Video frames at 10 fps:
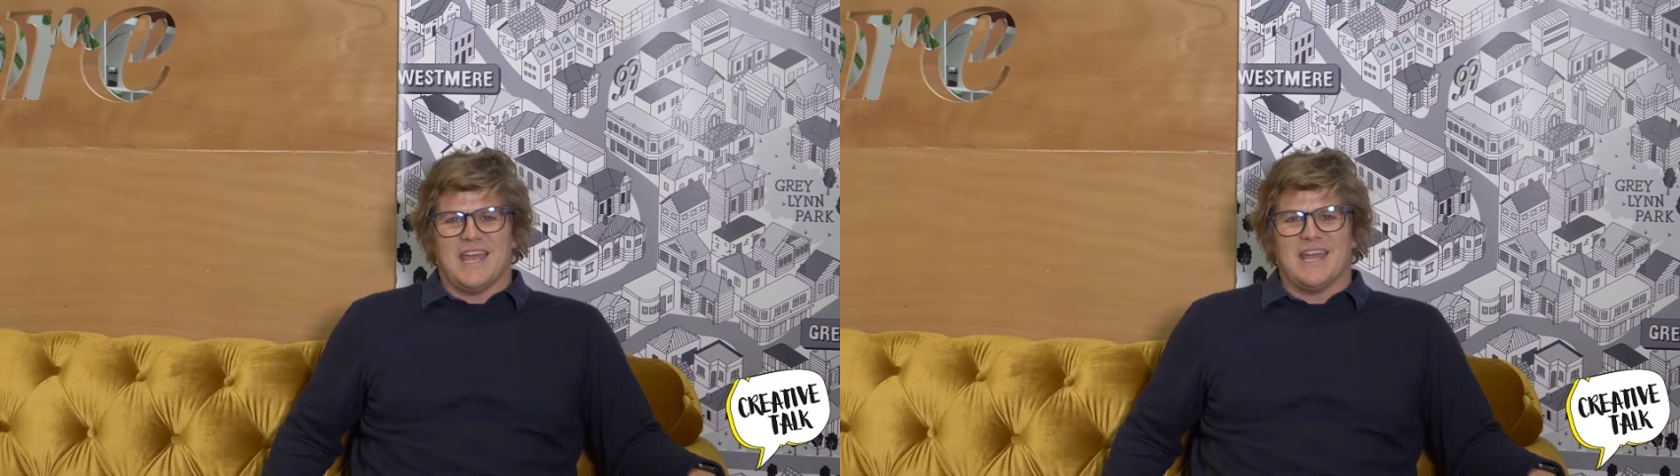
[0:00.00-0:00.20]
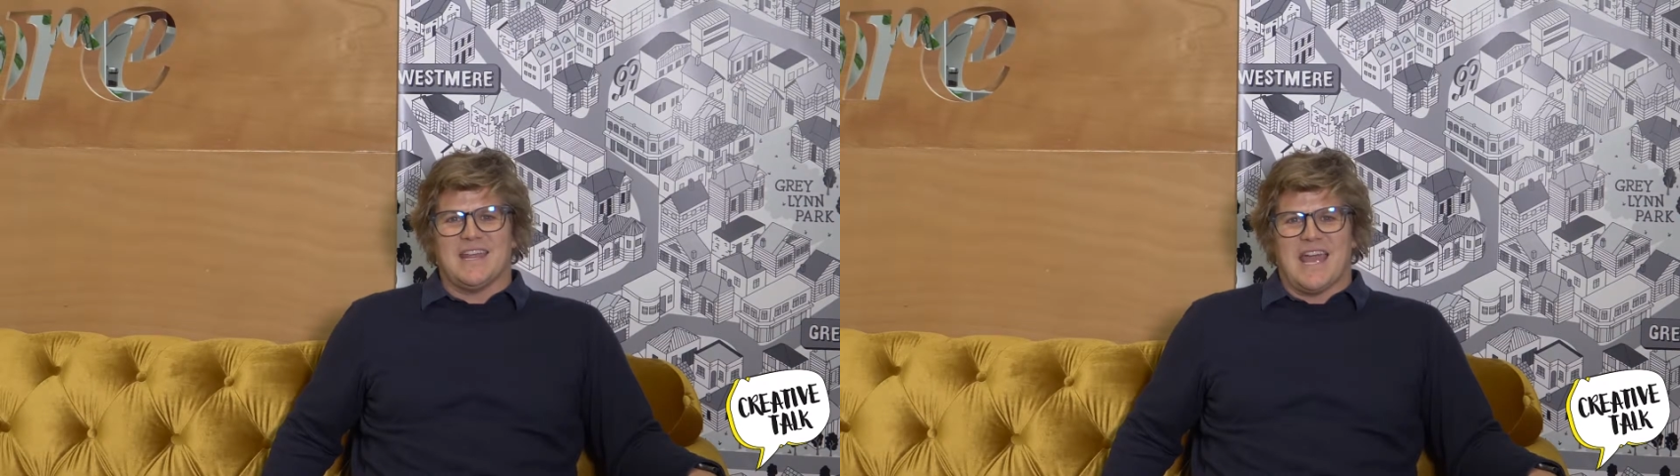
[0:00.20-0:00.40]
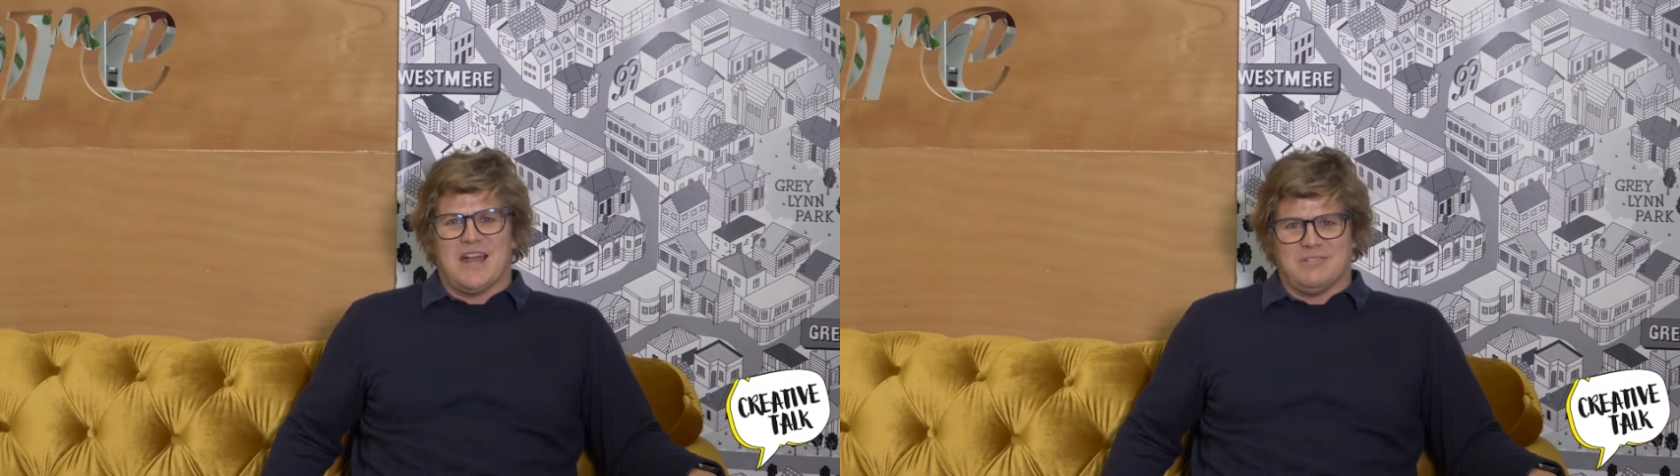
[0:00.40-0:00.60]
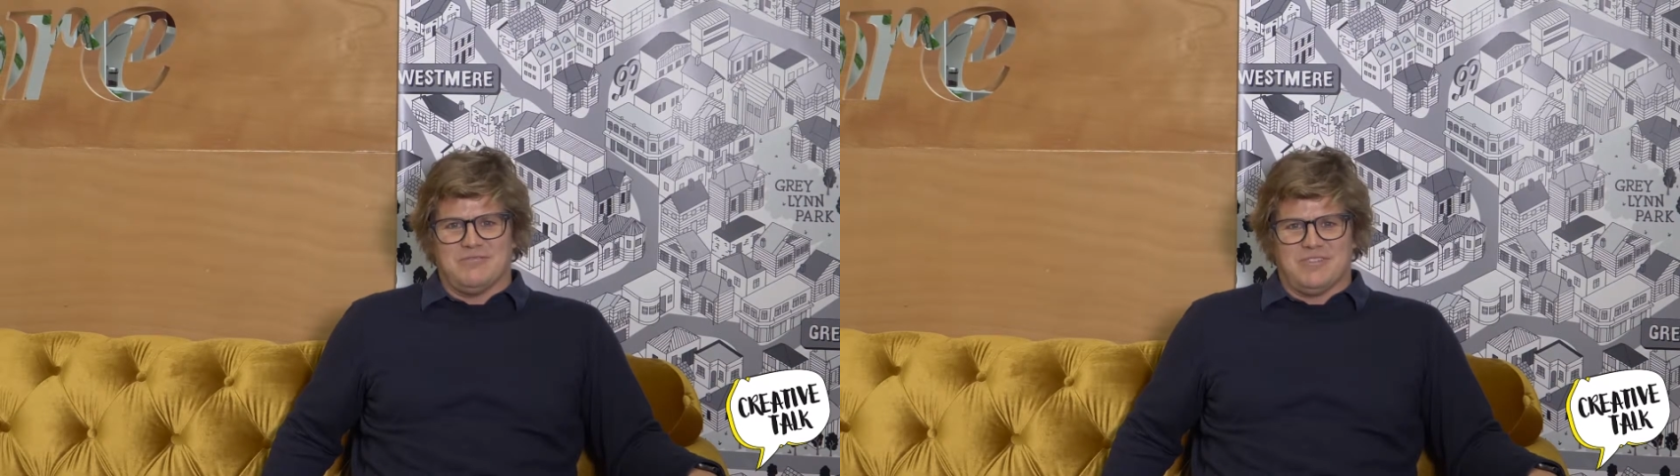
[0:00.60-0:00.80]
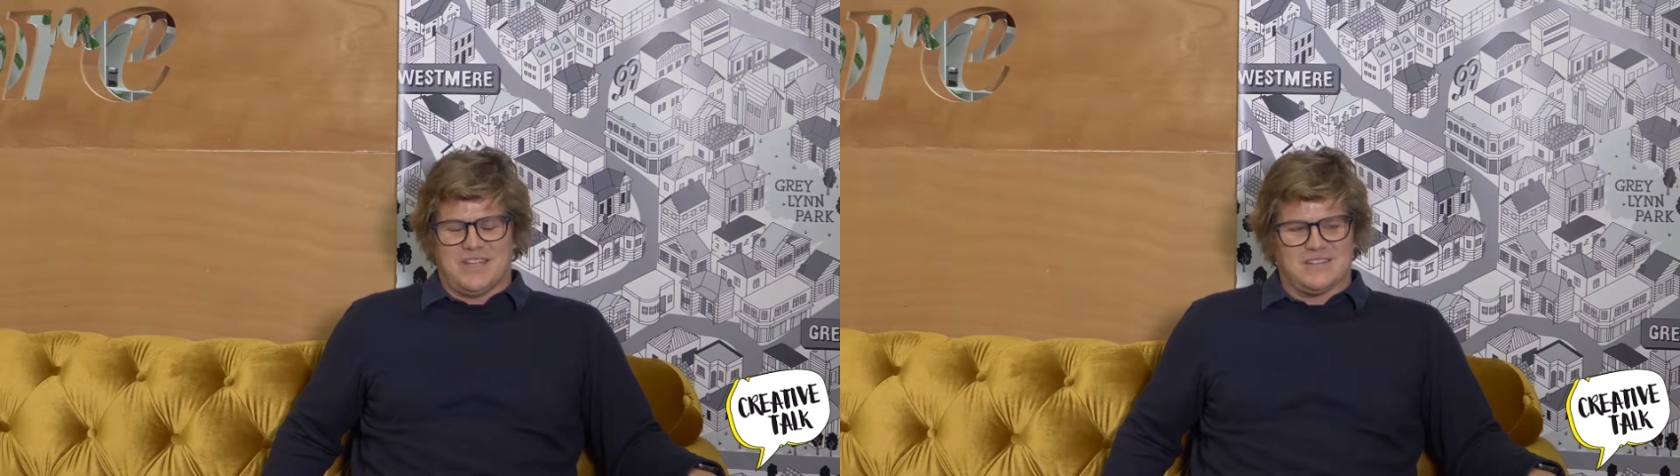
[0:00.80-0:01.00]
at our
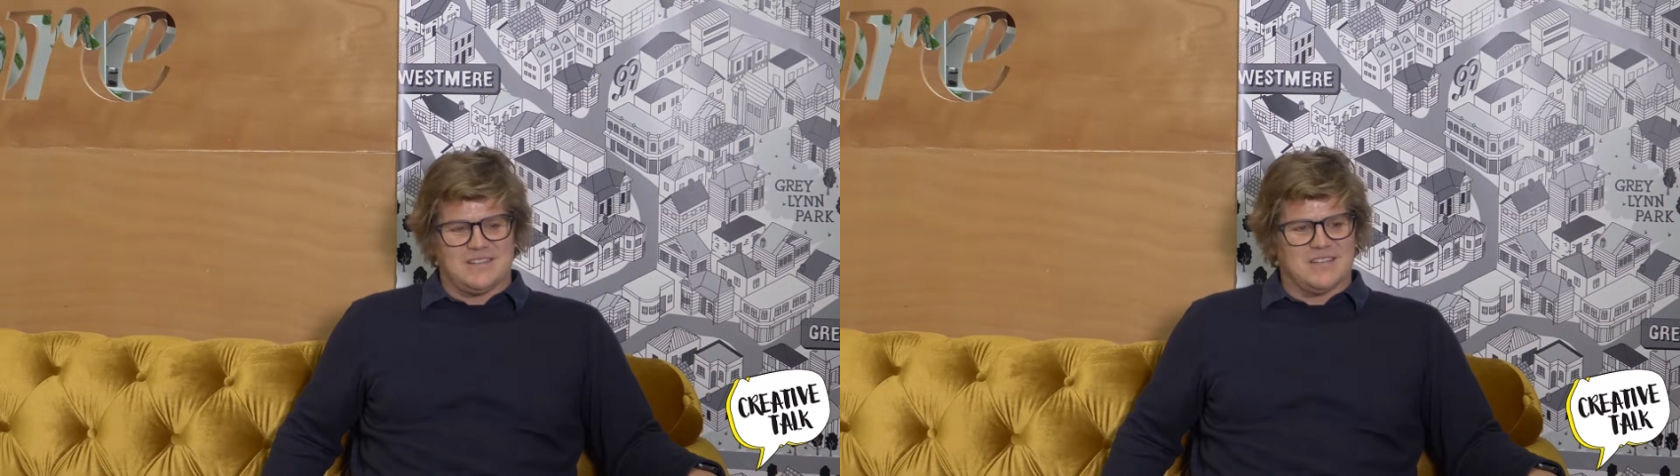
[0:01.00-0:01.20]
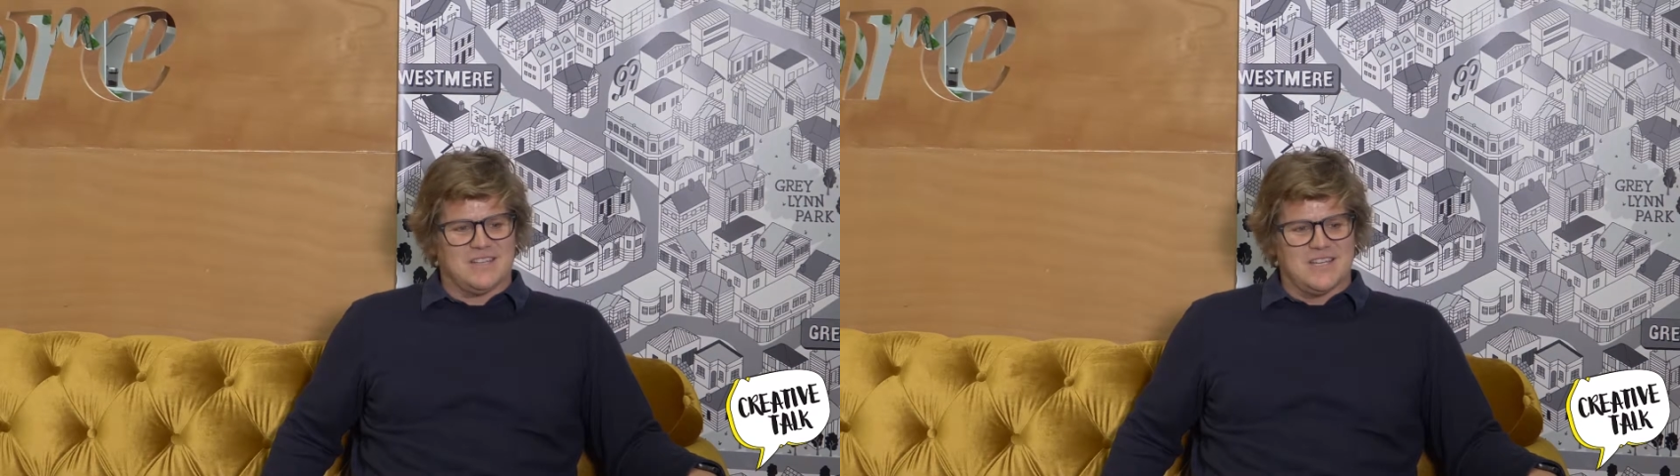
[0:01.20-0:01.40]
event